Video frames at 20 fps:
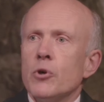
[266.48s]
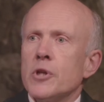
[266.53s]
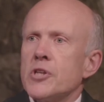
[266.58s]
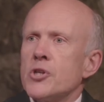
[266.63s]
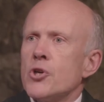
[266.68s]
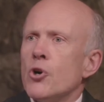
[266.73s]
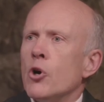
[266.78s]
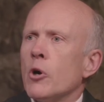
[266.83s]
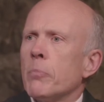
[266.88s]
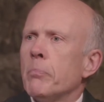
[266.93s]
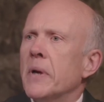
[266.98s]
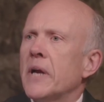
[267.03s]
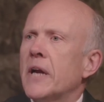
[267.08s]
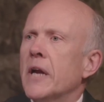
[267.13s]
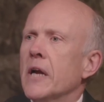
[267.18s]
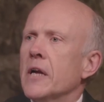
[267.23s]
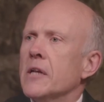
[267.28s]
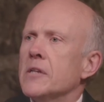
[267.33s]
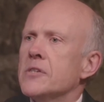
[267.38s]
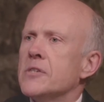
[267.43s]
the talk
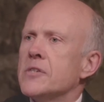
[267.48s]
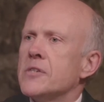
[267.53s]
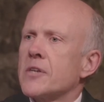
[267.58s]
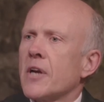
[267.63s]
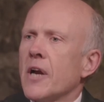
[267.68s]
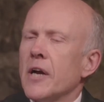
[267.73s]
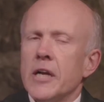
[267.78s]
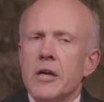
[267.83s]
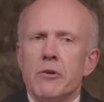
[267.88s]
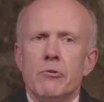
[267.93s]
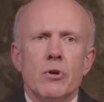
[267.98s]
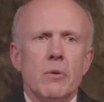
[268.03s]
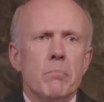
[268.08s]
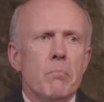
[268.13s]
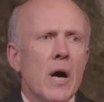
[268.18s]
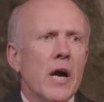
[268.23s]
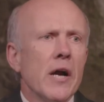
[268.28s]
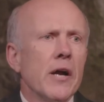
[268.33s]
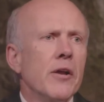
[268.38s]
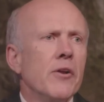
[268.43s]
begins, can I
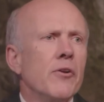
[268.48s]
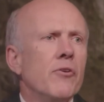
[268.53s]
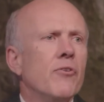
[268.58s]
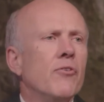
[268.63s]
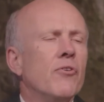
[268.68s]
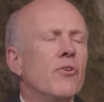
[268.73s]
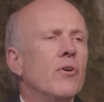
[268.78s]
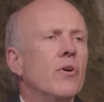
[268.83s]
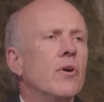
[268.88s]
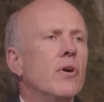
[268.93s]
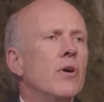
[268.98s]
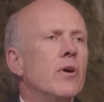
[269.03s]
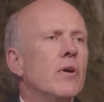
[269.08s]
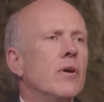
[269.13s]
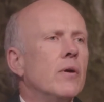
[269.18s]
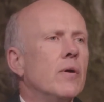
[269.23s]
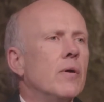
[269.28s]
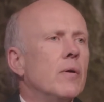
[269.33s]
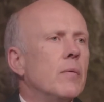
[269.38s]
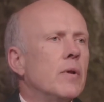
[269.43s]
remind
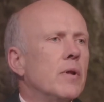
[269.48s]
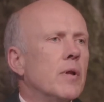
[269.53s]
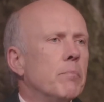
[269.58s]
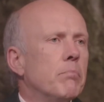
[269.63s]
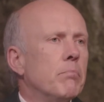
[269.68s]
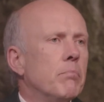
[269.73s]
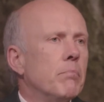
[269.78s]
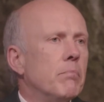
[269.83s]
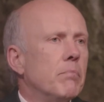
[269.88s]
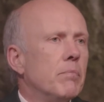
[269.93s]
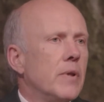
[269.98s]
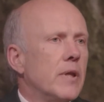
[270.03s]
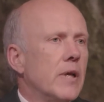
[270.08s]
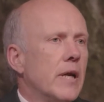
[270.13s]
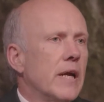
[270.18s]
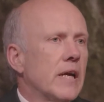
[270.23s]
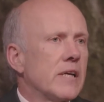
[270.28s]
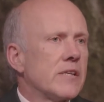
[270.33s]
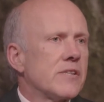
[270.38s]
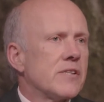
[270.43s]
the
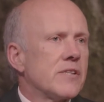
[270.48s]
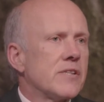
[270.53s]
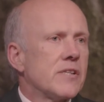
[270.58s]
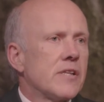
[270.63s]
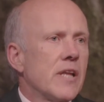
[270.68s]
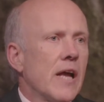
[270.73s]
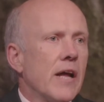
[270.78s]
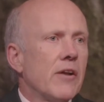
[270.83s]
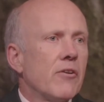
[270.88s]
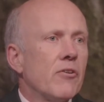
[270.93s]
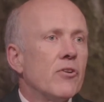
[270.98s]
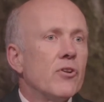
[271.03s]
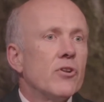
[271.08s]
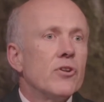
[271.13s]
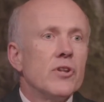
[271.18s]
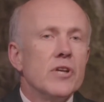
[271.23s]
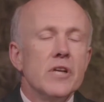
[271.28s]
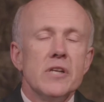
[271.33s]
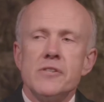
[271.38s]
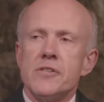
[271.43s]
guests that
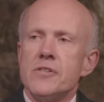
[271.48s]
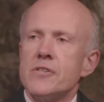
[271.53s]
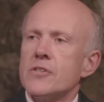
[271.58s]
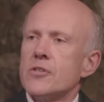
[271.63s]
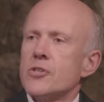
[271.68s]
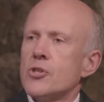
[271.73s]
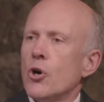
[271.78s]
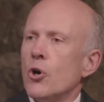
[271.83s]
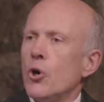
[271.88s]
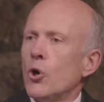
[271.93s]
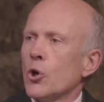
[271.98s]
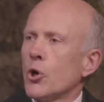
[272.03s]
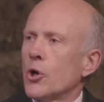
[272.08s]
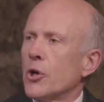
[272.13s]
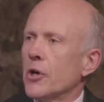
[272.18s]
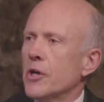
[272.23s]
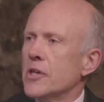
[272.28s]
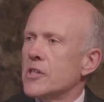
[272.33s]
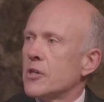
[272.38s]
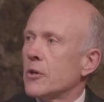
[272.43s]
this talk
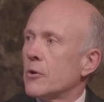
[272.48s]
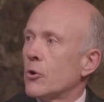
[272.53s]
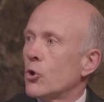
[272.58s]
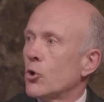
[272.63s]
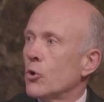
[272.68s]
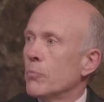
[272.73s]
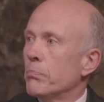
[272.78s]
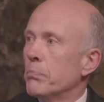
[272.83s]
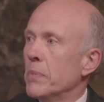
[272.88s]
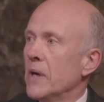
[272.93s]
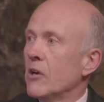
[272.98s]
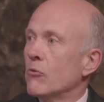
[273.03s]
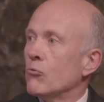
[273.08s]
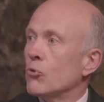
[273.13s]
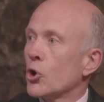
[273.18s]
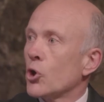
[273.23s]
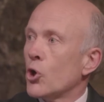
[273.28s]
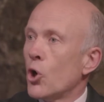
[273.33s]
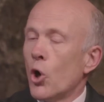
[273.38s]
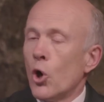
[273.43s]
is being
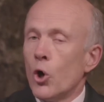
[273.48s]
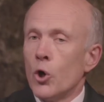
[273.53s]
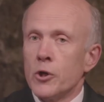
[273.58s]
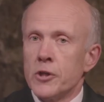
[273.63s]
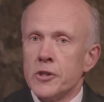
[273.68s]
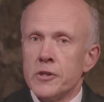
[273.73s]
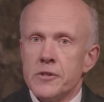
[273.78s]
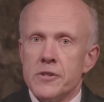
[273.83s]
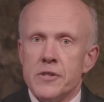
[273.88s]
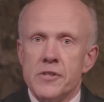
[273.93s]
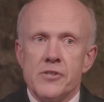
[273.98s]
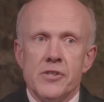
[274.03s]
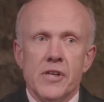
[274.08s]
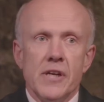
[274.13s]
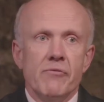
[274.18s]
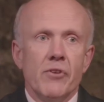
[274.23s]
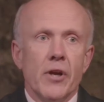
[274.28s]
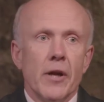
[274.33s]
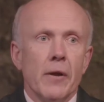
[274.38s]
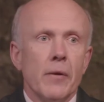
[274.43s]
recorded this
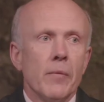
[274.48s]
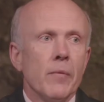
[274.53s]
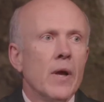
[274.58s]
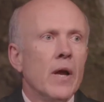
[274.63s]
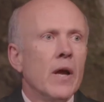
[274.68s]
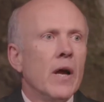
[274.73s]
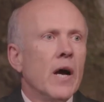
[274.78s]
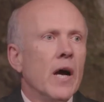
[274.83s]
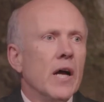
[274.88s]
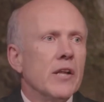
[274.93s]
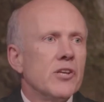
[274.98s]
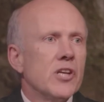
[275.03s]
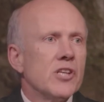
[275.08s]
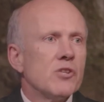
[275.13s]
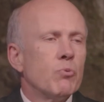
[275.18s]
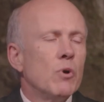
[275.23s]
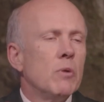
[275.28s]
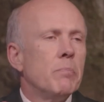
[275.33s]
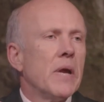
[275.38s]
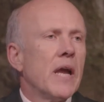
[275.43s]
evening, and this
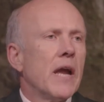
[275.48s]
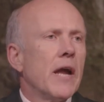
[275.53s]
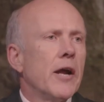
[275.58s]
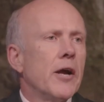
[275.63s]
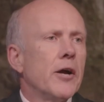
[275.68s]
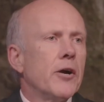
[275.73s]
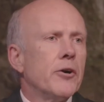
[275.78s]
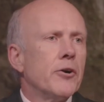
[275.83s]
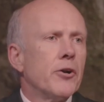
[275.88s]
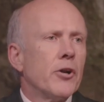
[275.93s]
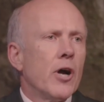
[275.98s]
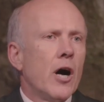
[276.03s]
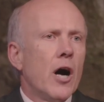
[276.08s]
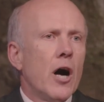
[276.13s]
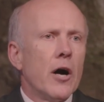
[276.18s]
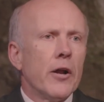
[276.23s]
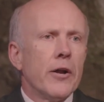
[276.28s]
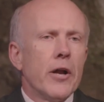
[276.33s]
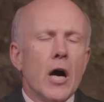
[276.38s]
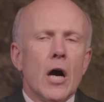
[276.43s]
will be aired
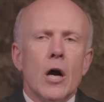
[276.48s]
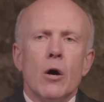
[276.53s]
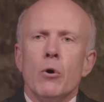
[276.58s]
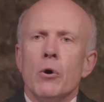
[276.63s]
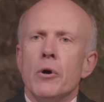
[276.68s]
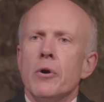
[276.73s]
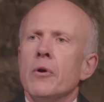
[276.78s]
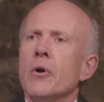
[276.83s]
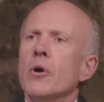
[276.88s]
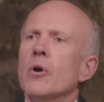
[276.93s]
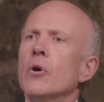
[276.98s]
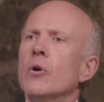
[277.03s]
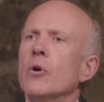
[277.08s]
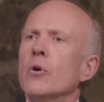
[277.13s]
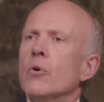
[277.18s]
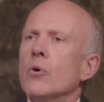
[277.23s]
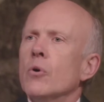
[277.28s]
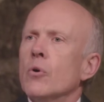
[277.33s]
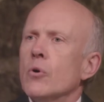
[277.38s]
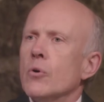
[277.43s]
on our
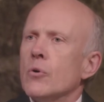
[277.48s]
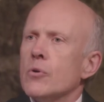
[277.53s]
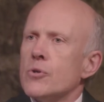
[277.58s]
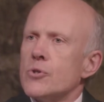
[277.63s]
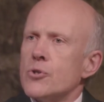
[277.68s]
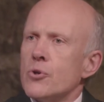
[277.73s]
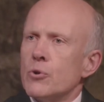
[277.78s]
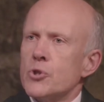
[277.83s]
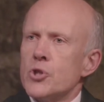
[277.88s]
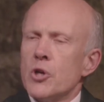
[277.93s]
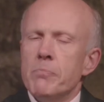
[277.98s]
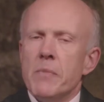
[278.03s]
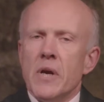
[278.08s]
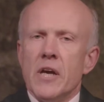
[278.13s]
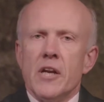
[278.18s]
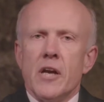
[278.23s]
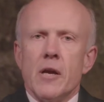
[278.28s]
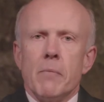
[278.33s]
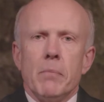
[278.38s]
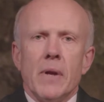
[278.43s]
social
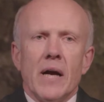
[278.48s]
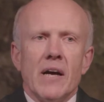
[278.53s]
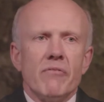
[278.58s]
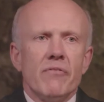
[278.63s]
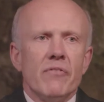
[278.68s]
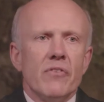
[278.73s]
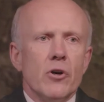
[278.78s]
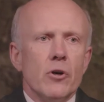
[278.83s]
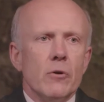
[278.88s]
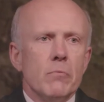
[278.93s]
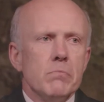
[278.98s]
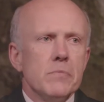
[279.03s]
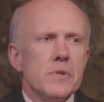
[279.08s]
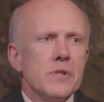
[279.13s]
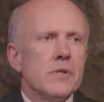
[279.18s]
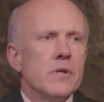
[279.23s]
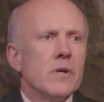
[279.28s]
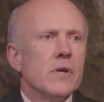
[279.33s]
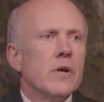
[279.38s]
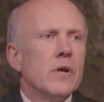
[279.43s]
media
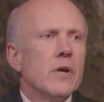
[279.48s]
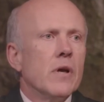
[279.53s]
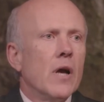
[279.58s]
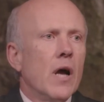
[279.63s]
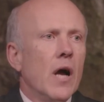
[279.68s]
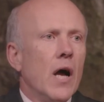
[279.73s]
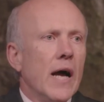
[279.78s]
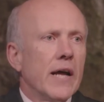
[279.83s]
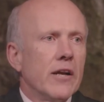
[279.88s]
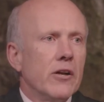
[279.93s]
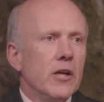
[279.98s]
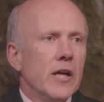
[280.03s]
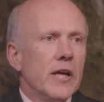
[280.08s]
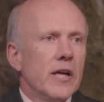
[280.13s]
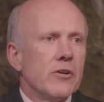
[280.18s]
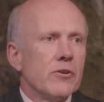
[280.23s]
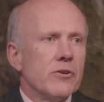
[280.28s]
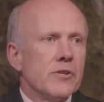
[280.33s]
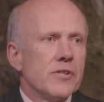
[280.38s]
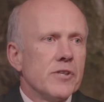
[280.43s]
platforms at a
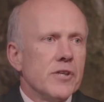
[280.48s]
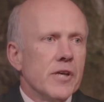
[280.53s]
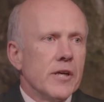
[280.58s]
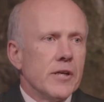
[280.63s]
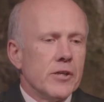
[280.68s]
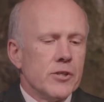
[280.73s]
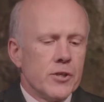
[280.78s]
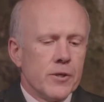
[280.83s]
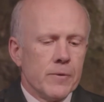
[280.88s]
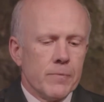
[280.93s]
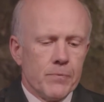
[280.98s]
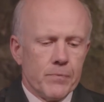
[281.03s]
later stage.